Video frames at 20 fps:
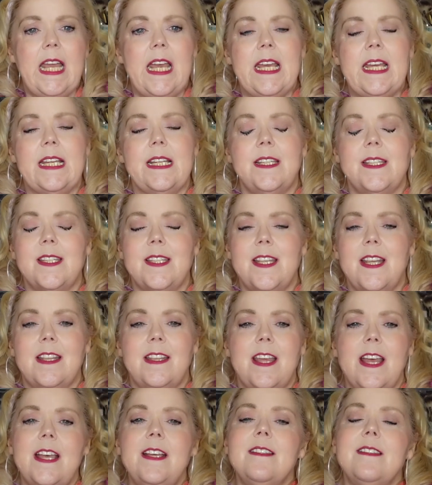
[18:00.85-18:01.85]
is
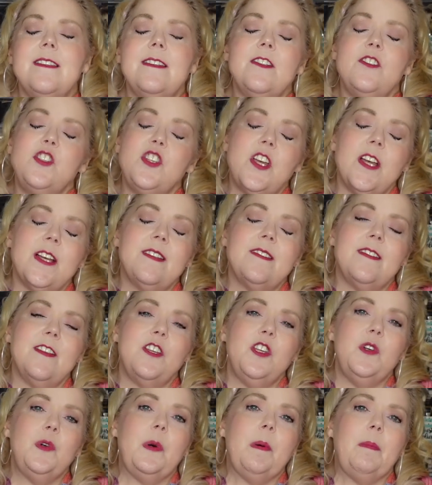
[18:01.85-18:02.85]
that they suggest
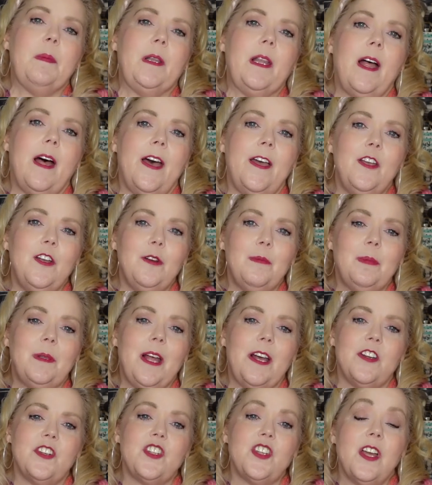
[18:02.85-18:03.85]
that you apply your
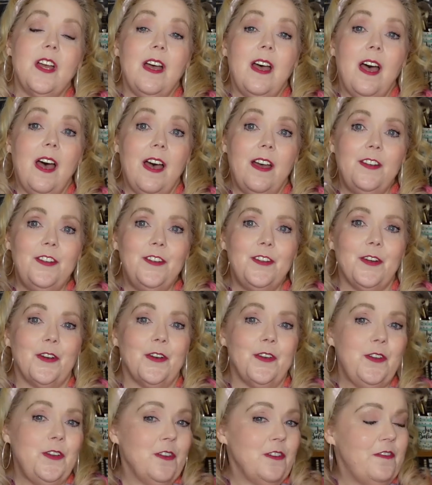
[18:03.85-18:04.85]
blush
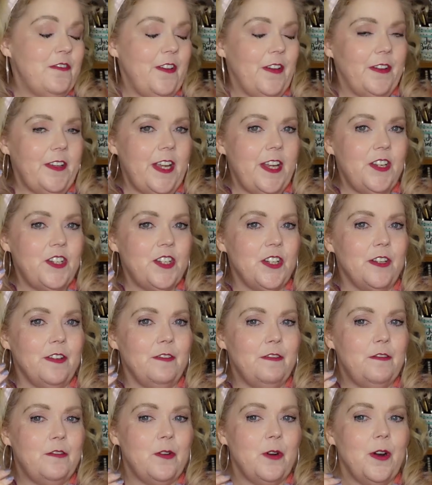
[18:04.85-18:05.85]
under your foundation
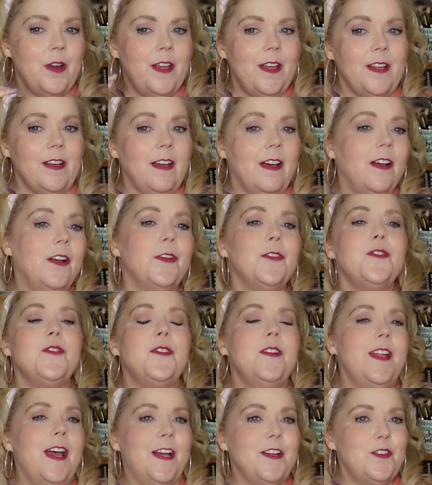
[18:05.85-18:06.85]
for an
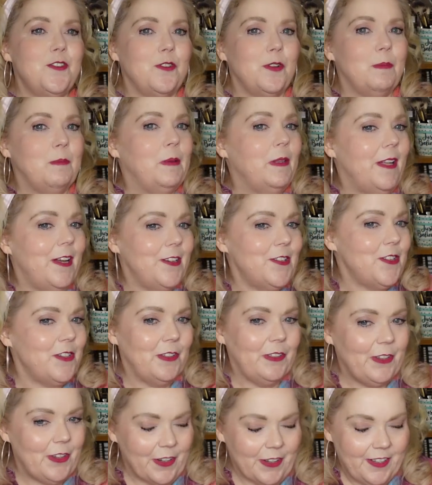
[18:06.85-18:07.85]
ultra natural blushed
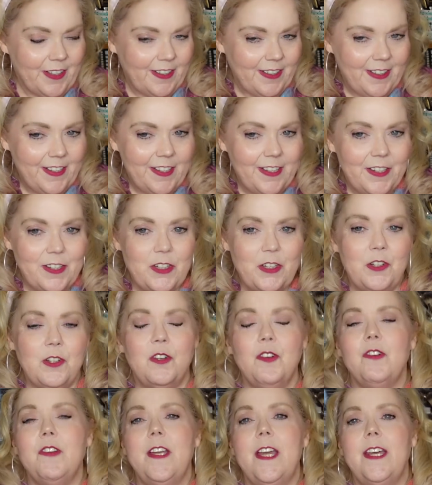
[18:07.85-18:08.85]
look to
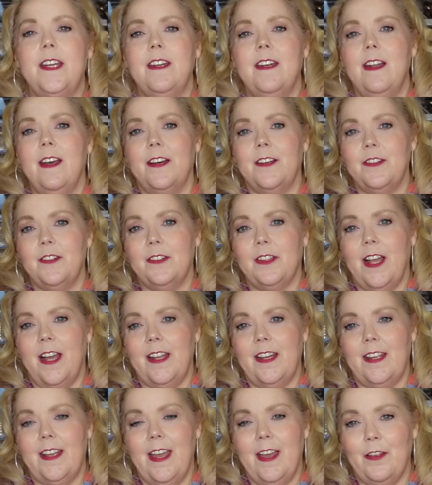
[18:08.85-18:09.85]
create an
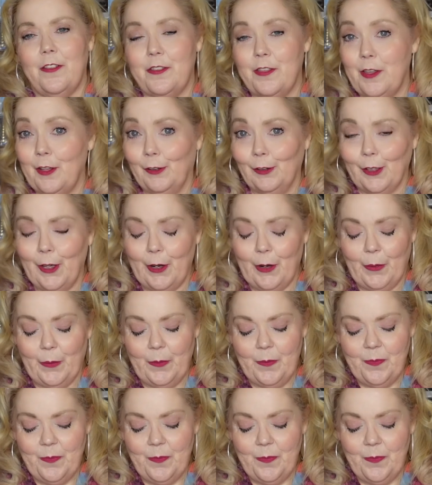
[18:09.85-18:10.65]
underlining healthy glow.